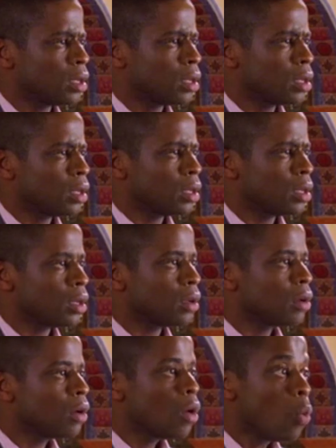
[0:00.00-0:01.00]
got a meeting with the
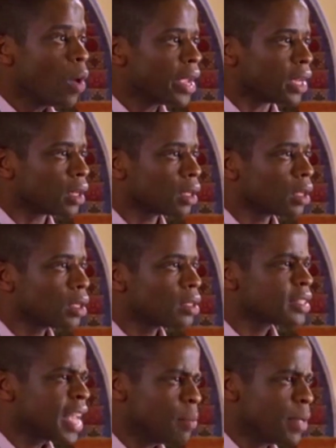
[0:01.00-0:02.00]
dead guy's widow. When?
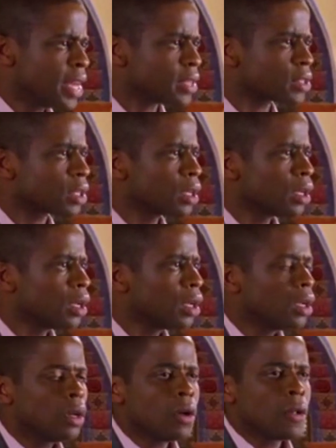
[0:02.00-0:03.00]
Ten minutes. Ten minutes? Look,